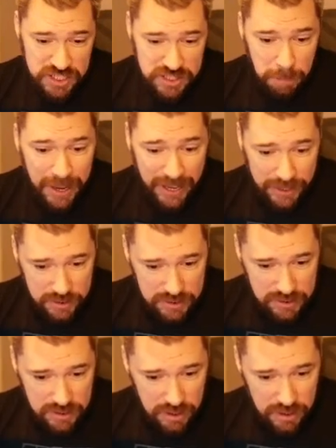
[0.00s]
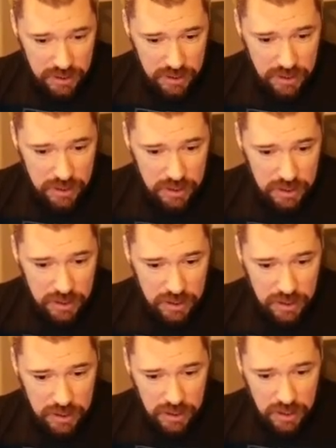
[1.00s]
the max.
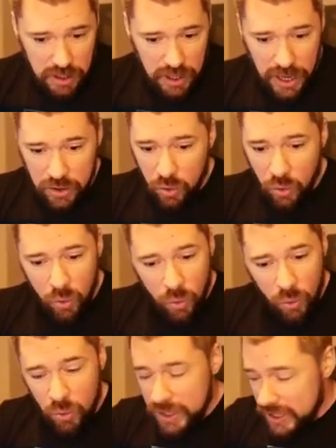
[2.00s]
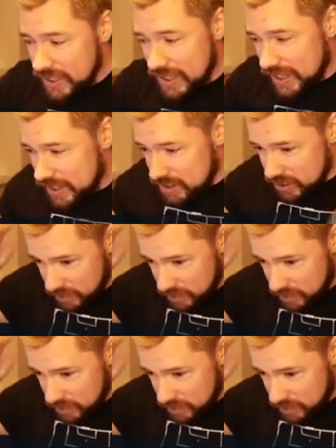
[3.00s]
And all he did,